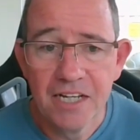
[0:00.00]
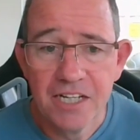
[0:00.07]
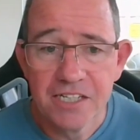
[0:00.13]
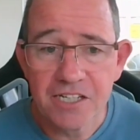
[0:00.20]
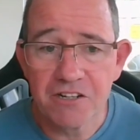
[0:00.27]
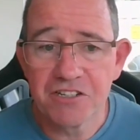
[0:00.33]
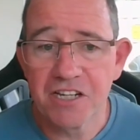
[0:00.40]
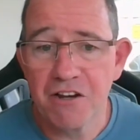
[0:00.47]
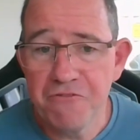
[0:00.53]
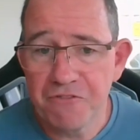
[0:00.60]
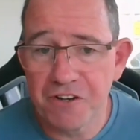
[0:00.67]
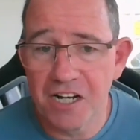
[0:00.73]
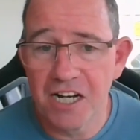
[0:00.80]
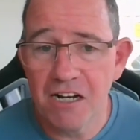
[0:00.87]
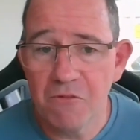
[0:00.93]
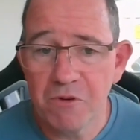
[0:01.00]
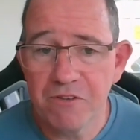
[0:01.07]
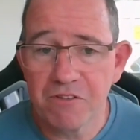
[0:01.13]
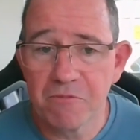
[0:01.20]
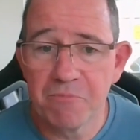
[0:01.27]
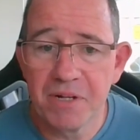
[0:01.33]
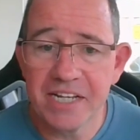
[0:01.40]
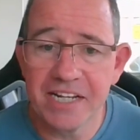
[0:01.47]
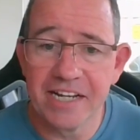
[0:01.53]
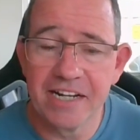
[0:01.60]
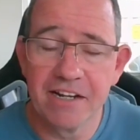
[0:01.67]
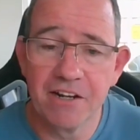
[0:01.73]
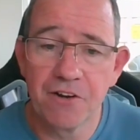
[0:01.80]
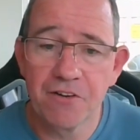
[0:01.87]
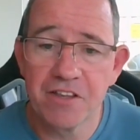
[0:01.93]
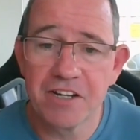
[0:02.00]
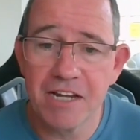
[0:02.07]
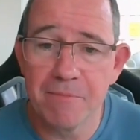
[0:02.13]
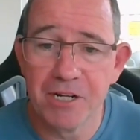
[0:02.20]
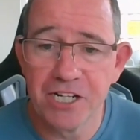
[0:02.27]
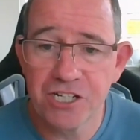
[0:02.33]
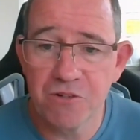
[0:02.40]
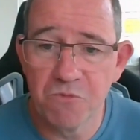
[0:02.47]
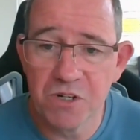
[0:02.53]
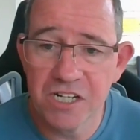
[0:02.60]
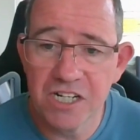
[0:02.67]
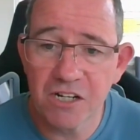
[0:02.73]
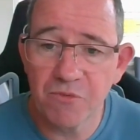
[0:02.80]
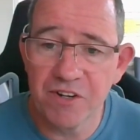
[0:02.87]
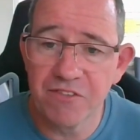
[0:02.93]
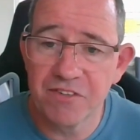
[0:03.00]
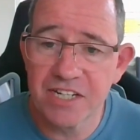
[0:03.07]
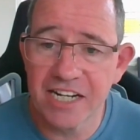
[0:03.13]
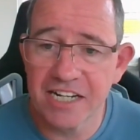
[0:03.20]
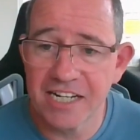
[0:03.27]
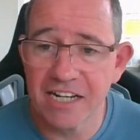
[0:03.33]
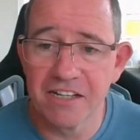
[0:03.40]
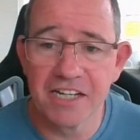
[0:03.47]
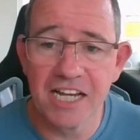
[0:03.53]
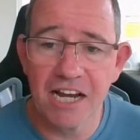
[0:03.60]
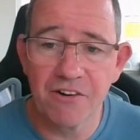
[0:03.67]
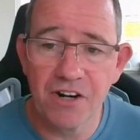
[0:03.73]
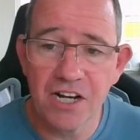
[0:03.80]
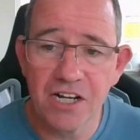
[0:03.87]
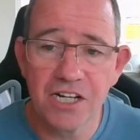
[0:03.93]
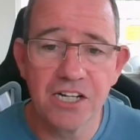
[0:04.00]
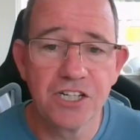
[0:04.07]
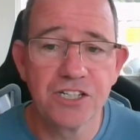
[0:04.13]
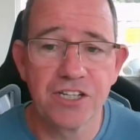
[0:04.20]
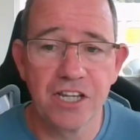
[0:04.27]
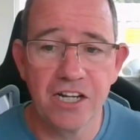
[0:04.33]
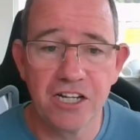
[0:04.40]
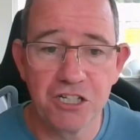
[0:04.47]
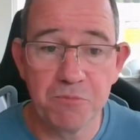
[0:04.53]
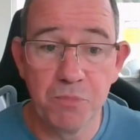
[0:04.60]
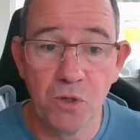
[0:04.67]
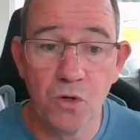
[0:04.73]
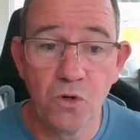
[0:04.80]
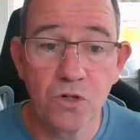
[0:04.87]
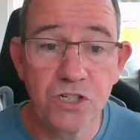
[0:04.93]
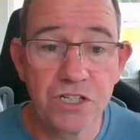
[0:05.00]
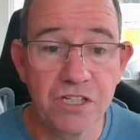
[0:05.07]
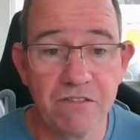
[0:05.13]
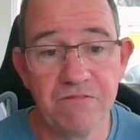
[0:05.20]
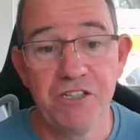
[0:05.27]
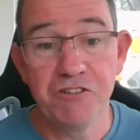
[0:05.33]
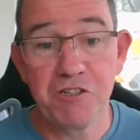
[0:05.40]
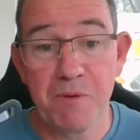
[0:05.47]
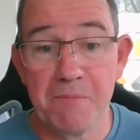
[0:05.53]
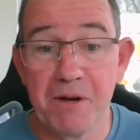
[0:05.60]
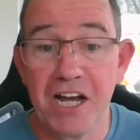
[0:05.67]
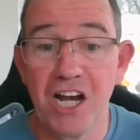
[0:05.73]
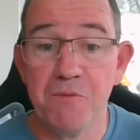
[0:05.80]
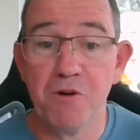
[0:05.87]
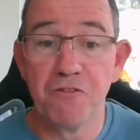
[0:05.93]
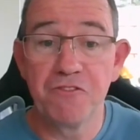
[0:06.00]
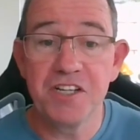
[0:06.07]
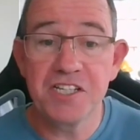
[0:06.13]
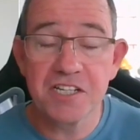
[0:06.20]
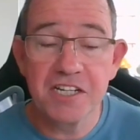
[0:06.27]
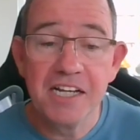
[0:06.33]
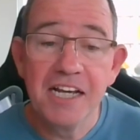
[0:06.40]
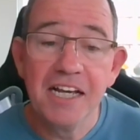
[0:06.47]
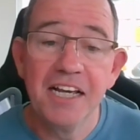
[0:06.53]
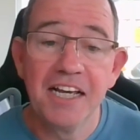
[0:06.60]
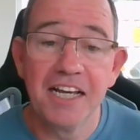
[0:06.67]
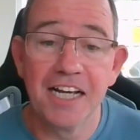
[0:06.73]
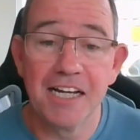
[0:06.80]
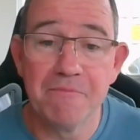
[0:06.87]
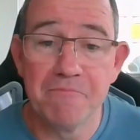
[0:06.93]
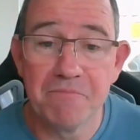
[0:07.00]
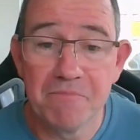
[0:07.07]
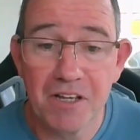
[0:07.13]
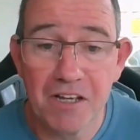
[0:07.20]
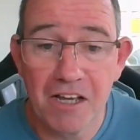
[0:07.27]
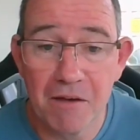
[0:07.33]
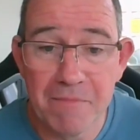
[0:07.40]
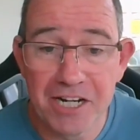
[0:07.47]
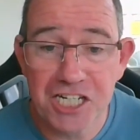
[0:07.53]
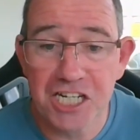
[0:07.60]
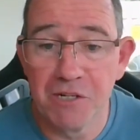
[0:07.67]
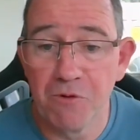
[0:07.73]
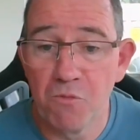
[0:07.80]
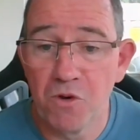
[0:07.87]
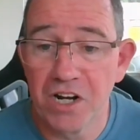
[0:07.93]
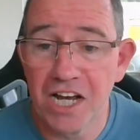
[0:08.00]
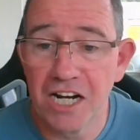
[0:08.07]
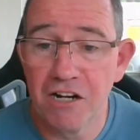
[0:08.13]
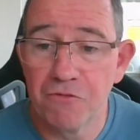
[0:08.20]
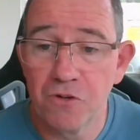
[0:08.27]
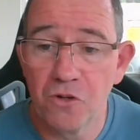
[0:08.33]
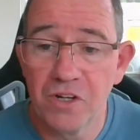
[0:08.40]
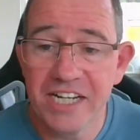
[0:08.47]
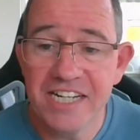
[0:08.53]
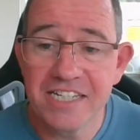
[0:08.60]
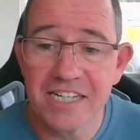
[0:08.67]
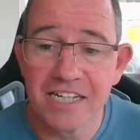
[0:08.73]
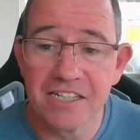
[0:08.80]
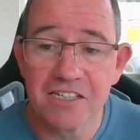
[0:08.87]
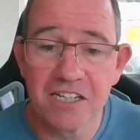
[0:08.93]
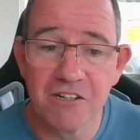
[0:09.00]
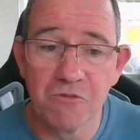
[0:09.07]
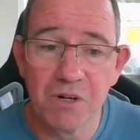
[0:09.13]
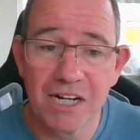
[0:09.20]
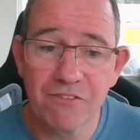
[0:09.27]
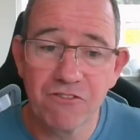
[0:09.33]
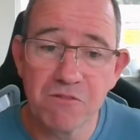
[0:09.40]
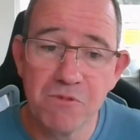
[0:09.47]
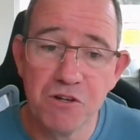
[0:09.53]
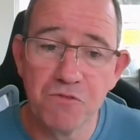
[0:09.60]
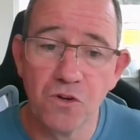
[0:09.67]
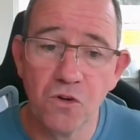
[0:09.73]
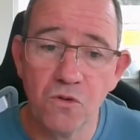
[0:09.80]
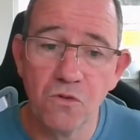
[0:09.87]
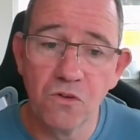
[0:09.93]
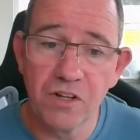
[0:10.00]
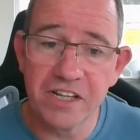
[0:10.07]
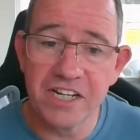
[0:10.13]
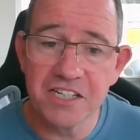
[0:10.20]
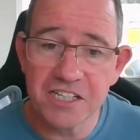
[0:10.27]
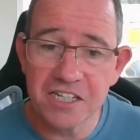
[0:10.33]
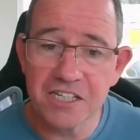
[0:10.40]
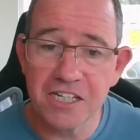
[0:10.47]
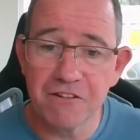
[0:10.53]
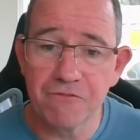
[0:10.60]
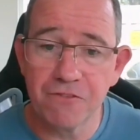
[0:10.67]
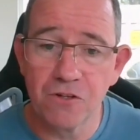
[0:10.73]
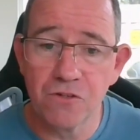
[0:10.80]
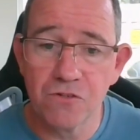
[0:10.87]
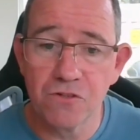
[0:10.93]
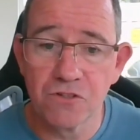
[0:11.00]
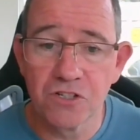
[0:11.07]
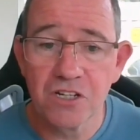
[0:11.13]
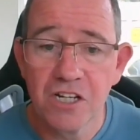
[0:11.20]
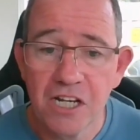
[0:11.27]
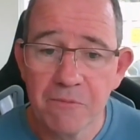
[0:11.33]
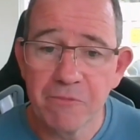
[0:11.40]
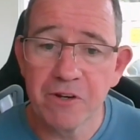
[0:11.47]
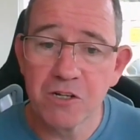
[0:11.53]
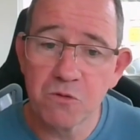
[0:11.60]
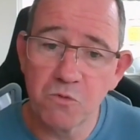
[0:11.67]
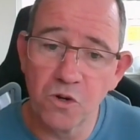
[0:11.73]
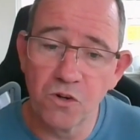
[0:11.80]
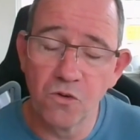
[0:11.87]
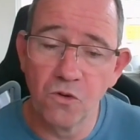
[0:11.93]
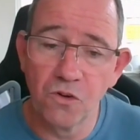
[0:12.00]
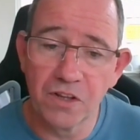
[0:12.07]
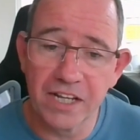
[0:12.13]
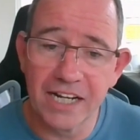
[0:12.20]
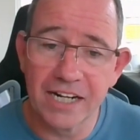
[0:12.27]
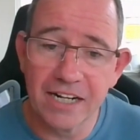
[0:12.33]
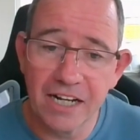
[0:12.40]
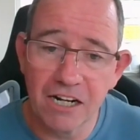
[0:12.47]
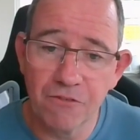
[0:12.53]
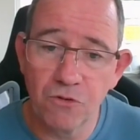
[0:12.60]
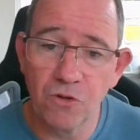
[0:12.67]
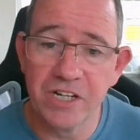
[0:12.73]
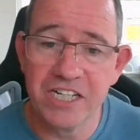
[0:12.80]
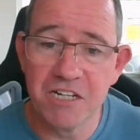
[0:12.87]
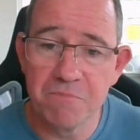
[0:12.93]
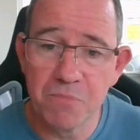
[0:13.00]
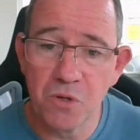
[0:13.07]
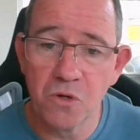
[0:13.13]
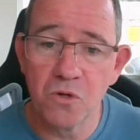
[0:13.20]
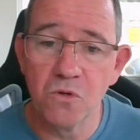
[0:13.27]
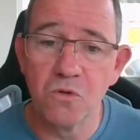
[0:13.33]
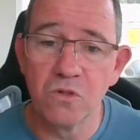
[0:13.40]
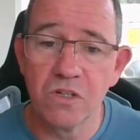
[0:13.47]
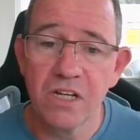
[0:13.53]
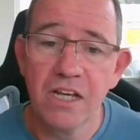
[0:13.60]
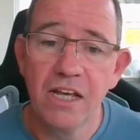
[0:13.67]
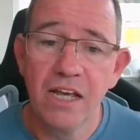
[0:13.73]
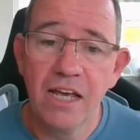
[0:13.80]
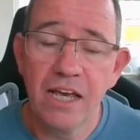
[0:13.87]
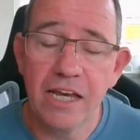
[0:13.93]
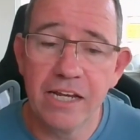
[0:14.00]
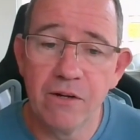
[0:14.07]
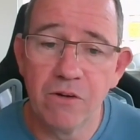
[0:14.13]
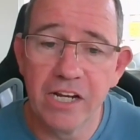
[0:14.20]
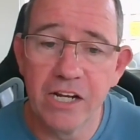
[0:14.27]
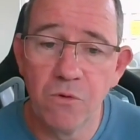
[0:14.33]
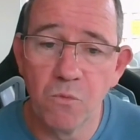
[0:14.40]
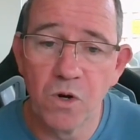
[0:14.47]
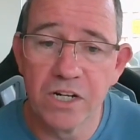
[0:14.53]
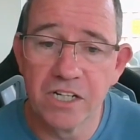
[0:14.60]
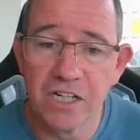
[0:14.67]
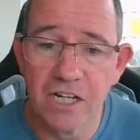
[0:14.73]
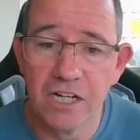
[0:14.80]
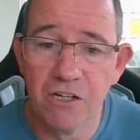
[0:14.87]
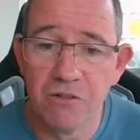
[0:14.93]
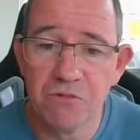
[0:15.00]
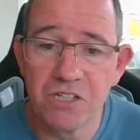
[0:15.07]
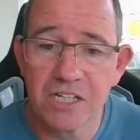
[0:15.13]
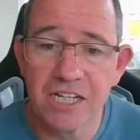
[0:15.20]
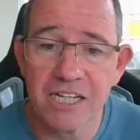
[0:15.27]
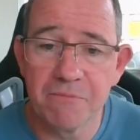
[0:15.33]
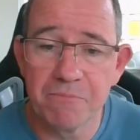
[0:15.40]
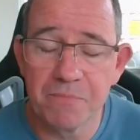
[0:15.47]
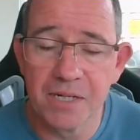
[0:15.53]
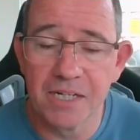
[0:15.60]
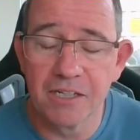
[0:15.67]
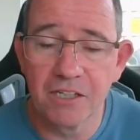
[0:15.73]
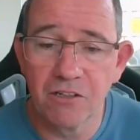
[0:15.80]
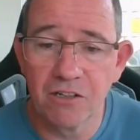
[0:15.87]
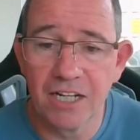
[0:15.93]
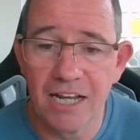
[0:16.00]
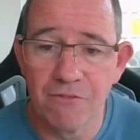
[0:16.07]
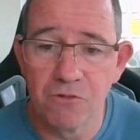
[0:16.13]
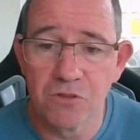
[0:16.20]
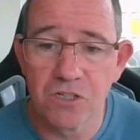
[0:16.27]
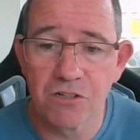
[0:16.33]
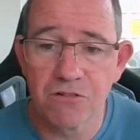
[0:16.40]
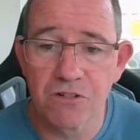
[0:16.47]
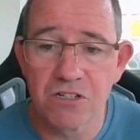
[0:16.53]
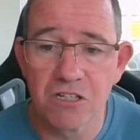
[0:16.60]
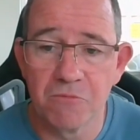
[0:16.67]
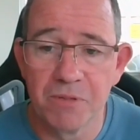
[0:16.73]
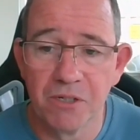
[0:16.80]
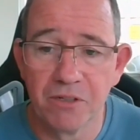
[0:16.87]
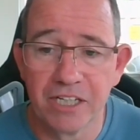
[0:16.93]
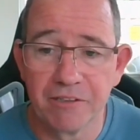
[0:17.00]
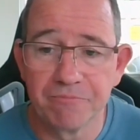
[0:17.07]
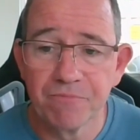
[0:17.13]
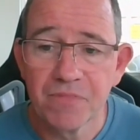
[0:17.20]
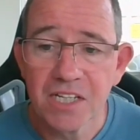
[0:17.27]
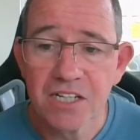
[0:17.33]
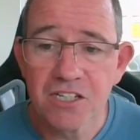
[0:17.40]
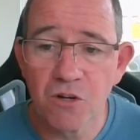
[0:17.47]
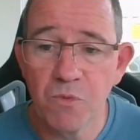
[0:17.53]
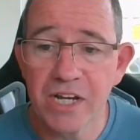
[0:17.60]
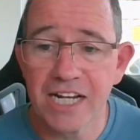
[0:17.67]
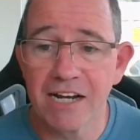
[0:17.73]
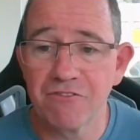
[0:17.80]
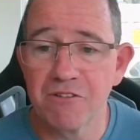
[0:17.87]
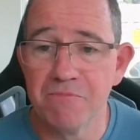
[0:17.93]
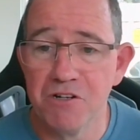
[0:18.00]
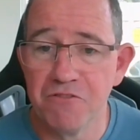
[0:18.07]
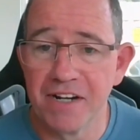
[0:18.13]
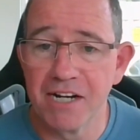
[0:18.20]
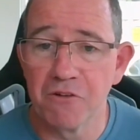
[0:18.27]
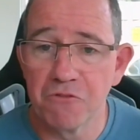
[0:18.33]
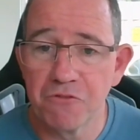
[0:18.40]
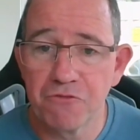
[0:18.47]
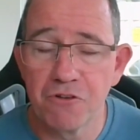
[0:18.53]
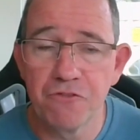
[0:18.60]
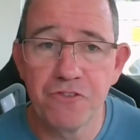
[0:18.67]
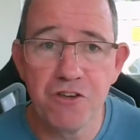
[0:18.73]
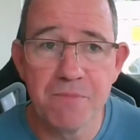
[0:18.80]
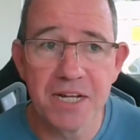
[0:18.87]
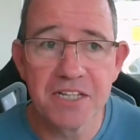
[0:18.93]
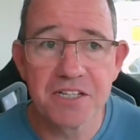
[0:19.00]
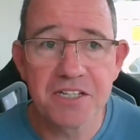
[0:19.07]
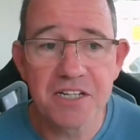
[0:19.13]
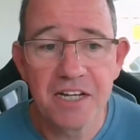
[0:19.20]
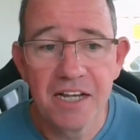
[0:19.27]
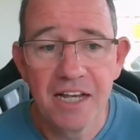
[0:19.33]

So, so far, we've completed a lot of the demolition work. We've taken down the garage, the large porch that used to be my home office. Um, I mentioned that we want underfloor heating, so we'll have to remove all of the existing floors because we want all of that underfloor heating poured in, in one go to keep uh, good levels across the building. So we're going to have to move out for a few months.